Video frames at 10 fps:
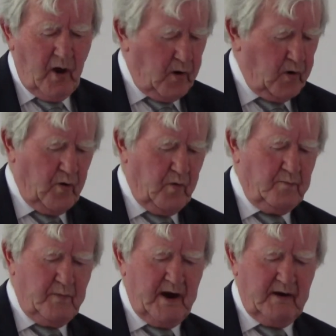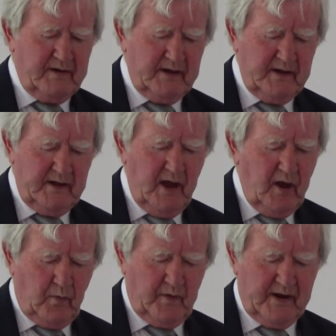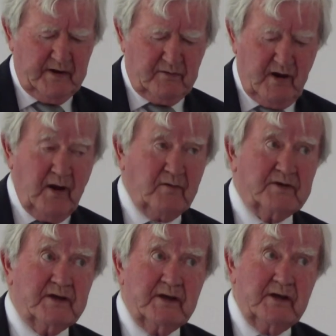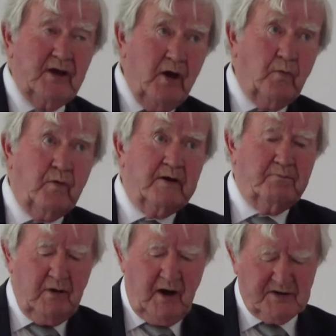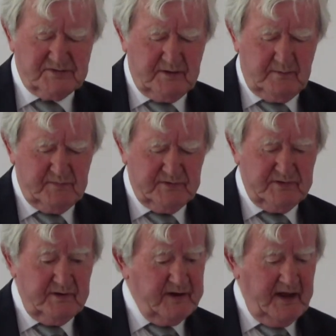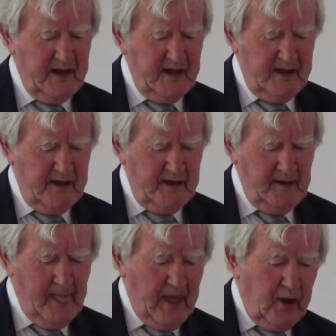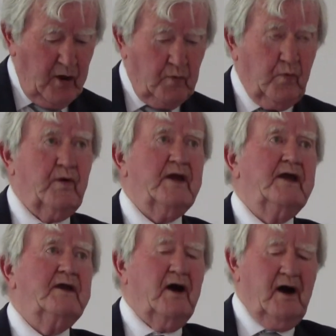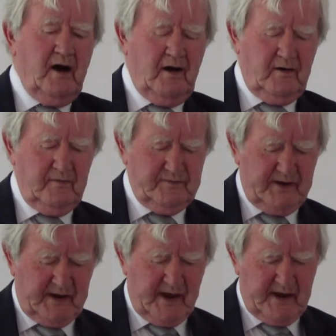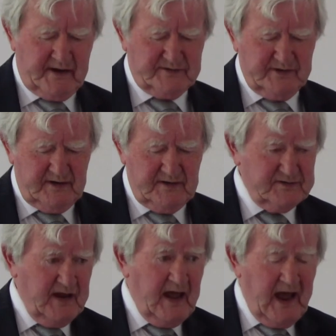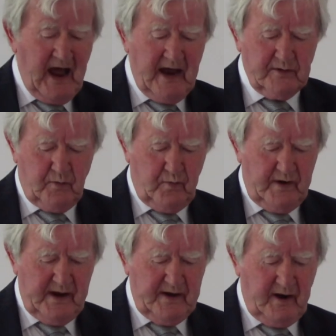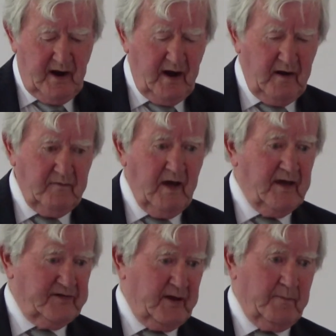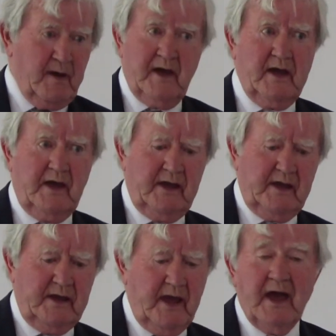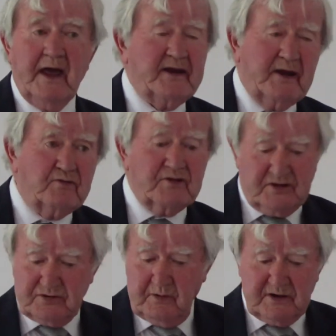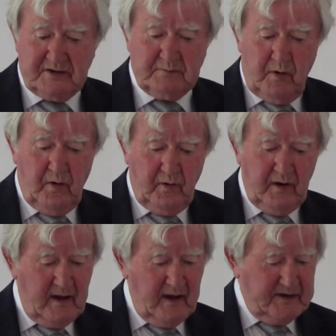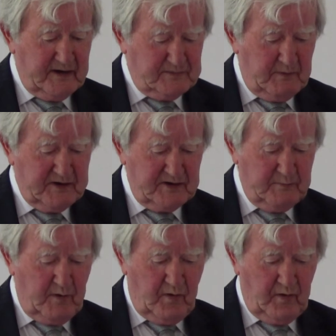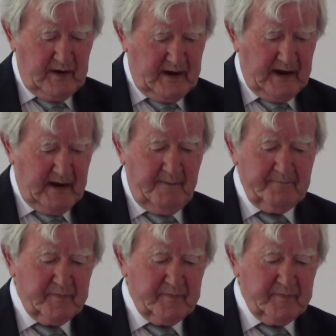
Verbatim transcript: O oh, Mary, we crown thee with blossoms today. Queen of the angels and Queen of the May. Now, there's, there's more, there's, there's more uh,